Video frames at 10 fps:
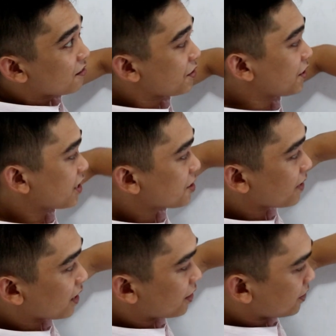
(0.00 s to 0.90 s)
fingers
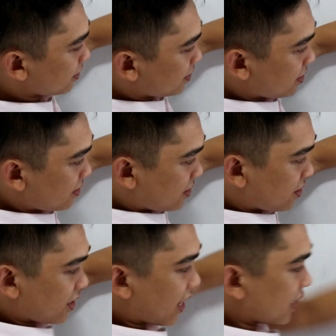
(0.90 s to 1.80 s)
below.
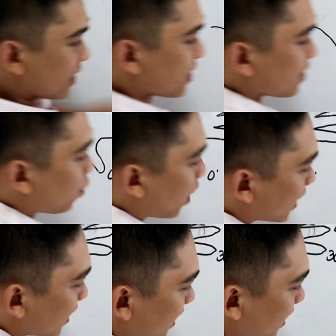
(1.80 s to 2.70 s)
So, that is 1.